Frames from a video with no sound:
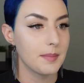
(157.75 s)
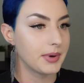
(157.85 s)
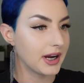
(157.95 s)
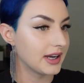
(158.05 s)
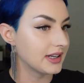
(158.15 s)

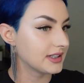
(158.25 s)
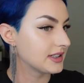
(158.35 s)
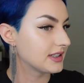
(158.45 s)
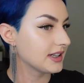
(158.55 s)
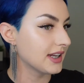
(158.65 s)

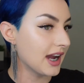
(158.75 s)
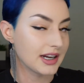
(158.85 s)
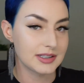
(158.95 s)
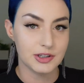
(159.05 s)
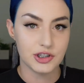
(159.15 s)
But yeah,
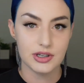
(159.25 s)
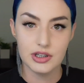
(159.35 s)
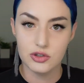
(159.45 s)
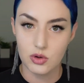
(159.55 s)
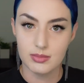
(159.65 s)
especially
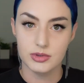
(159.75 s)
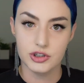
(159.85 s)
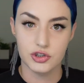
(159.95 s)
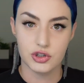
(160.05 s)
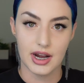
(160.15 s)
normal
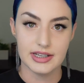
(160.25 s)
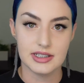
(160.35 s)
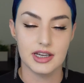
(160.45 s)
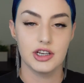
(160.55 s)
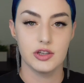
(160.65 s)
to dry
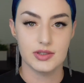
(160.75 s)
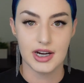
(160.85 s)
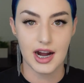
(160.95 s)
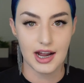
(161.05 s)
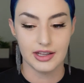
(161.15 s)
skin, using
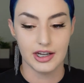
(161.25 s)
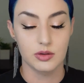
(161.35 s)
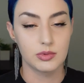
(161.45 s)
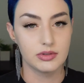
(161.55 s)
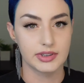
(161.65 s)
highlighter
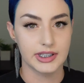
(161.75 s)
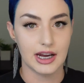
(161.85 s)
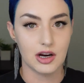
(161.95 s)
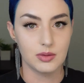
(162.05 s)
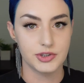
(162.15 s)
will really
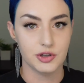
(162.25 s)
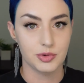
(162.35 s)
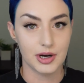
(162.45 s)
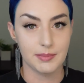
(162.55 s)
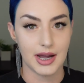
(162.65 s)
help to
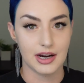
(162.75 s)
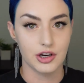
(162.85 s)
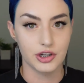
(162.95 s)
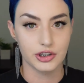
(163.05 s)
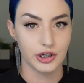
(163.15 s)
bring back a
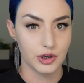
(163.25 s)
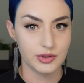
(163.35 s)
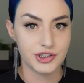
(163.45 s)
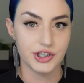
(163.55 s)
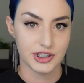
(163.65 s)
glow
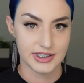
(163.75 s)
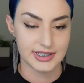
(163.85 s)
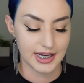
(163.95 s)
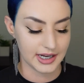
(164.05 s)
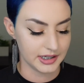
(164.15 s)
to your
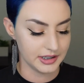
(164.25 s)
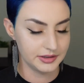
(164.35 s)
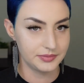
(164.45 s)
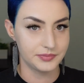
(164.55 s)
skin.